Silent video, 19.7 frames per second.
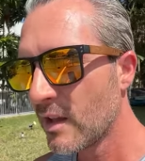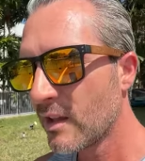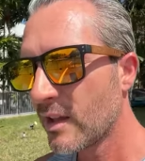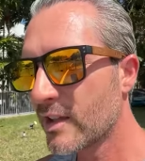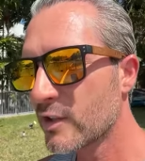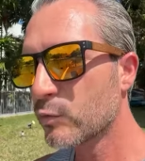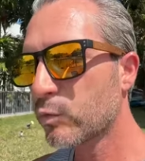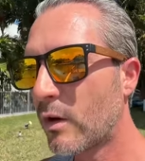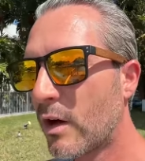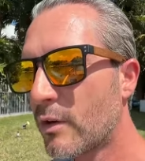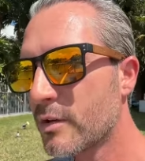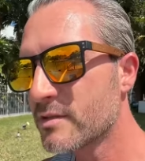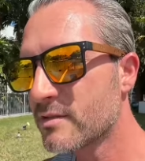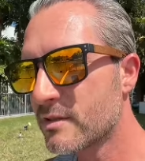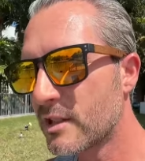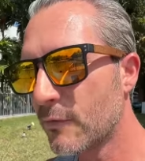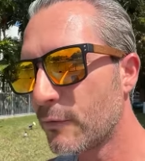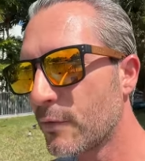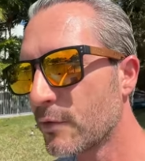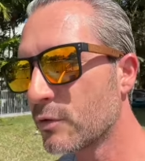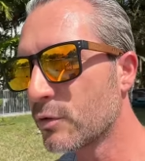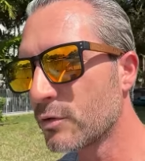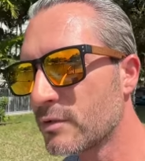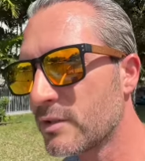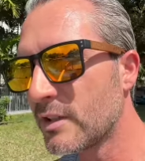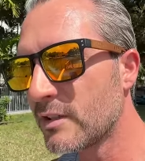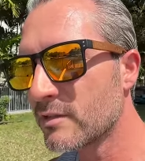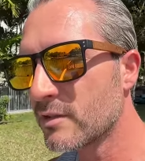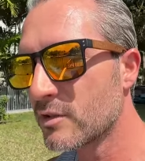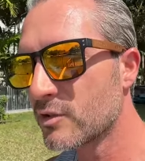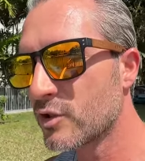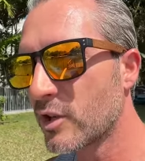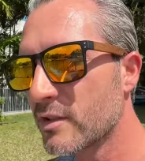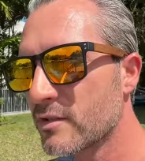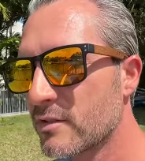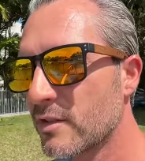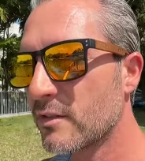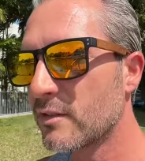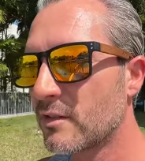as well as difficulties
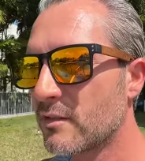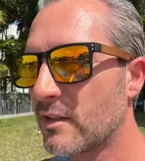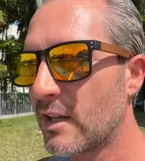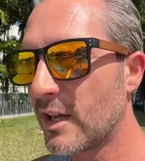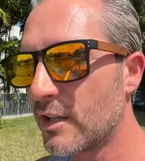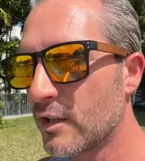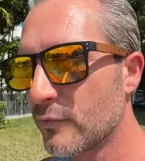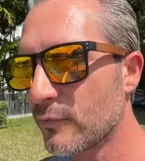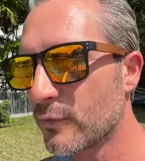adjusting the data